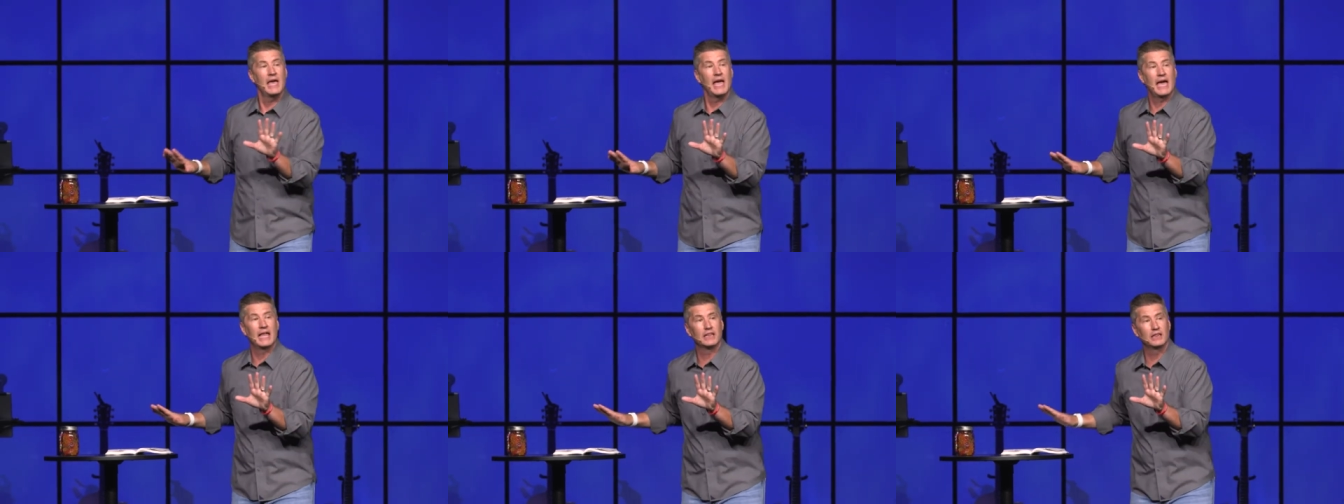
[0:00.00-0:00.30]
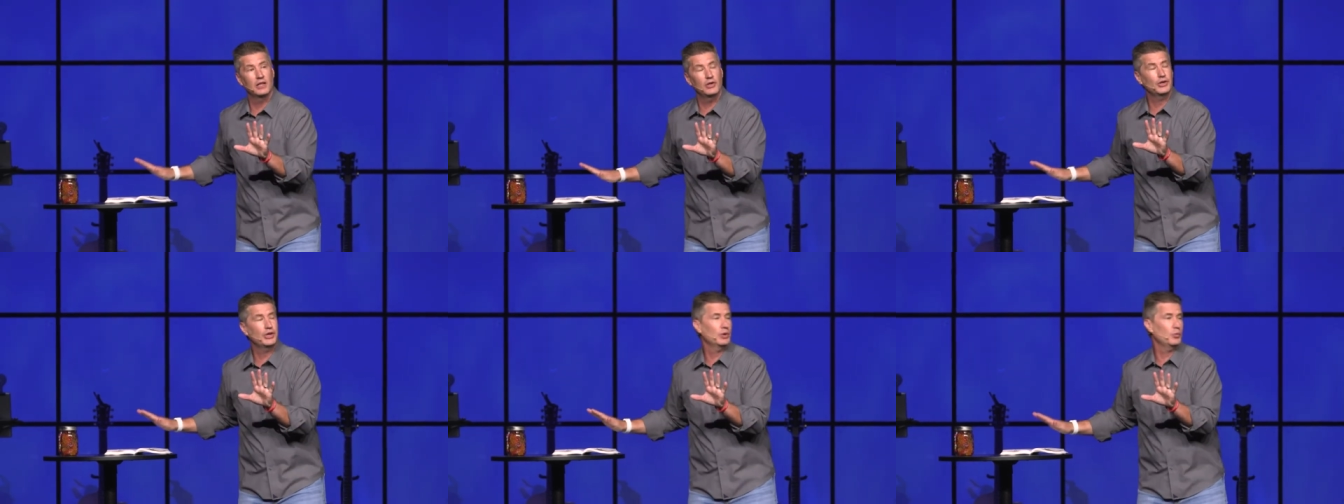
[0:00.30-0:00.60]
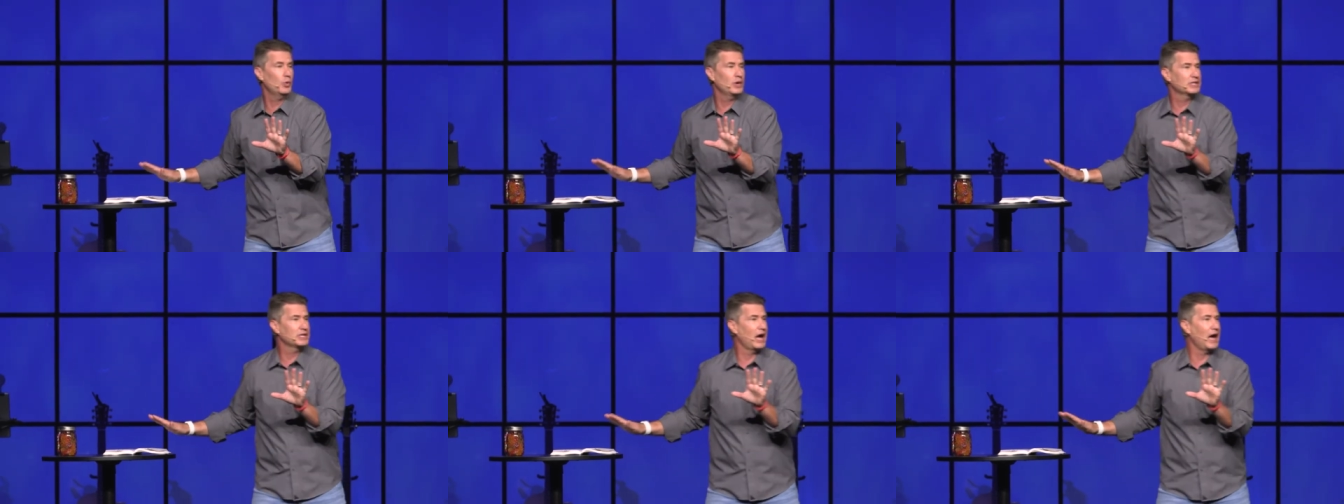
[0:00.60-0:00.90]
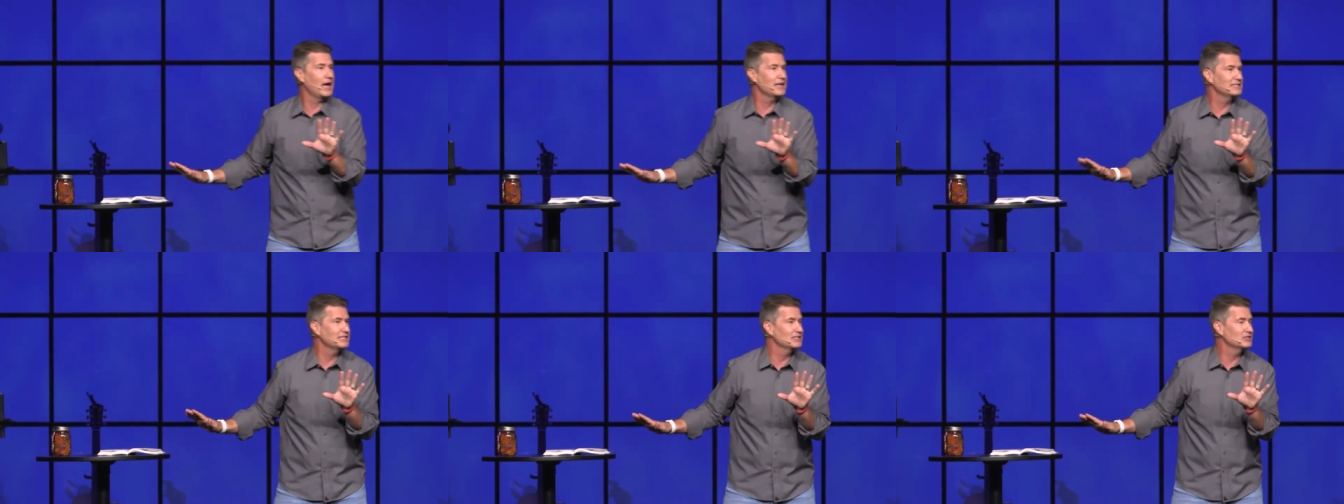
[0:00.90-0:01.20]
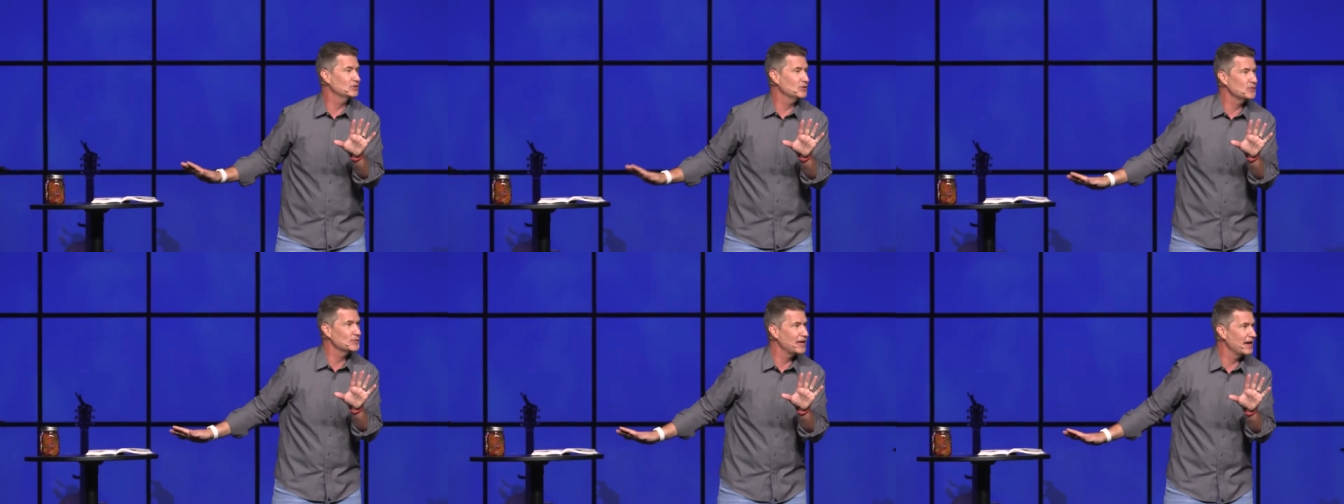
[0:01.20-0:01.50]
and look at what God did
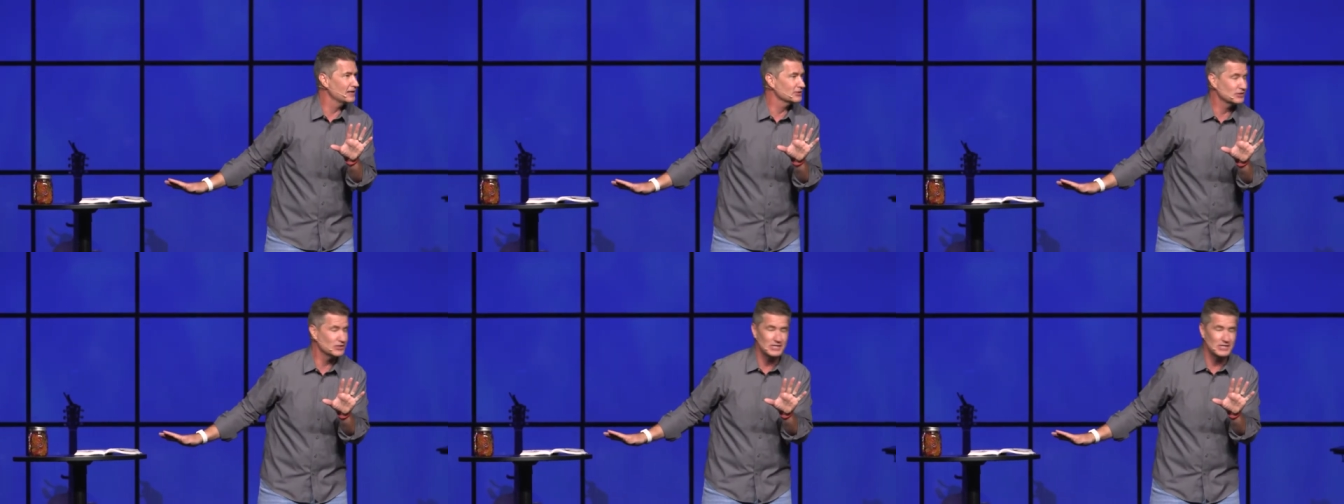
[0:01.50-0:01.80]
two thousand